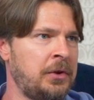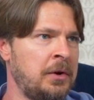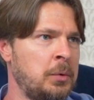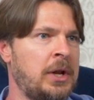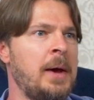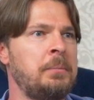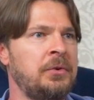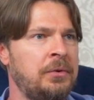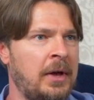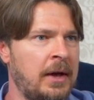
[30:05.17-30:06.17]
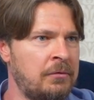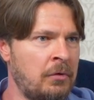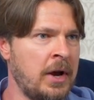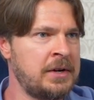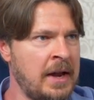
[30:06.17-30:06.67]
what happens
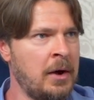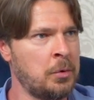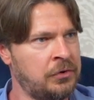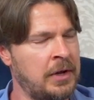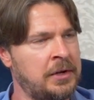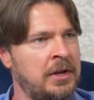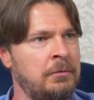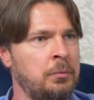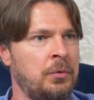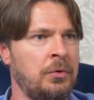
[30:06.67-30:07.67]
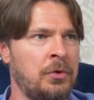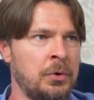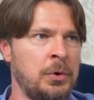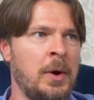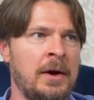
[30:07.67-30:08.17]
right now is that even though
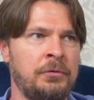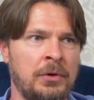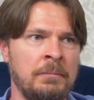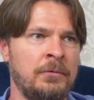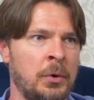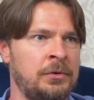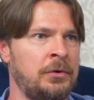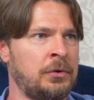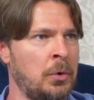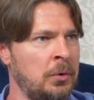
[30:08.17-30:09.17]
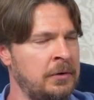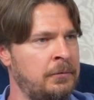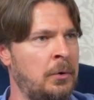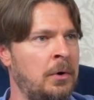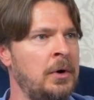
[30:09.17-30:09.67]
you have some voices calling
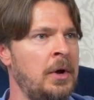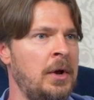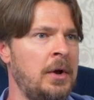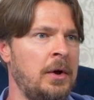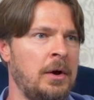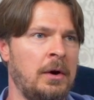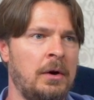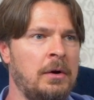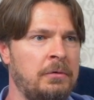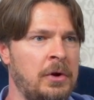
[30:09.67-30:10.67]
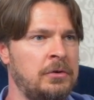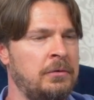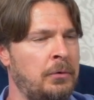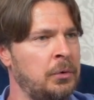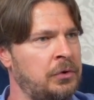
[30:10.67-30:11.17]
for
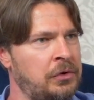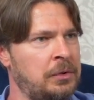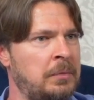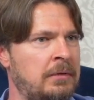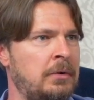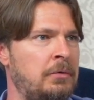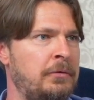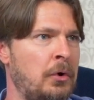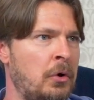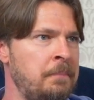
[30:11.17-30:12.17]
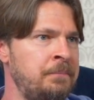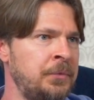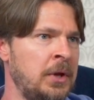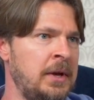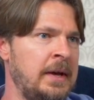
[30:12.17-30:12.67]
system-level reform,
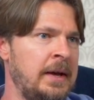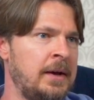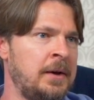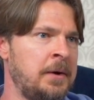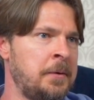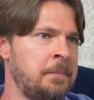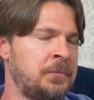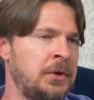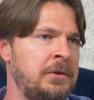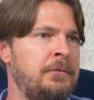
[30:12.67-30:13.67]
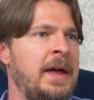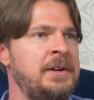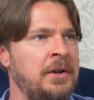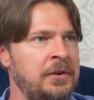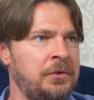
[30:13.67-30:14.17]
the
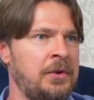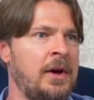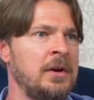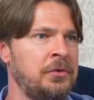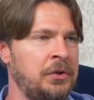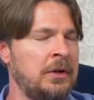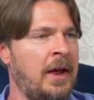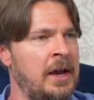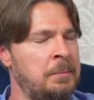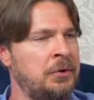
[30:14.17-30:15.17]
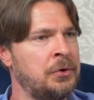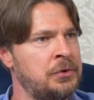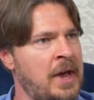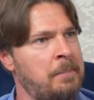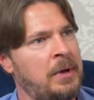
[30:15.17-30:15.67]
defenders are still able to
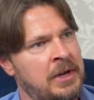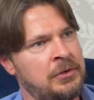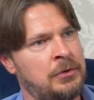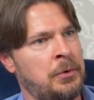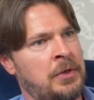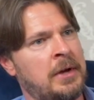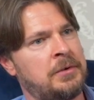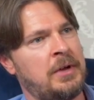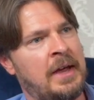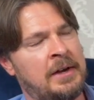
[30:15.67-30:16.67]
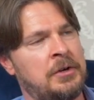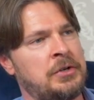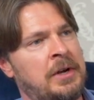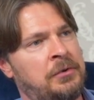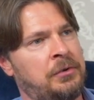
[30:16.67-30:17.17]
tap into that
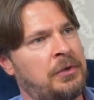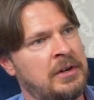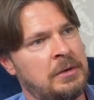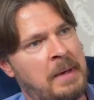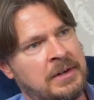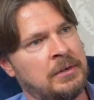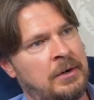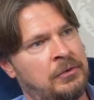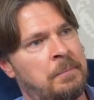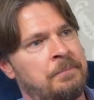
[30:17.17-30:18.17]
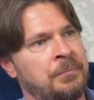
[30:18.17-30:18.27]
NHS sentimentalism.